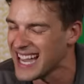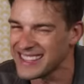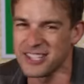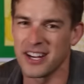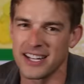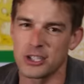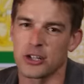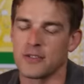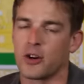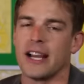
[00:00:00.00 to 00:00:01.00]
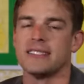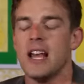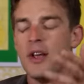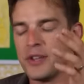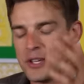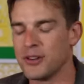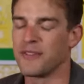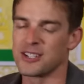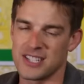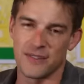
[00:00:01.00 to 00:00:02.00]
Not the United Church of Christ, the
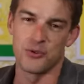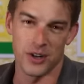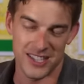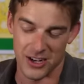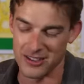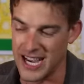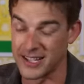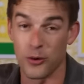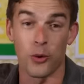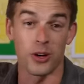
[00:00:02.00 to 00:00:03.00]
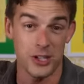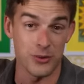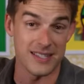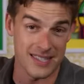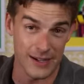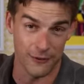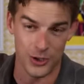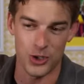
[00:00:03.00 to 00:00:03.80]
University of North Carolina, or UNC for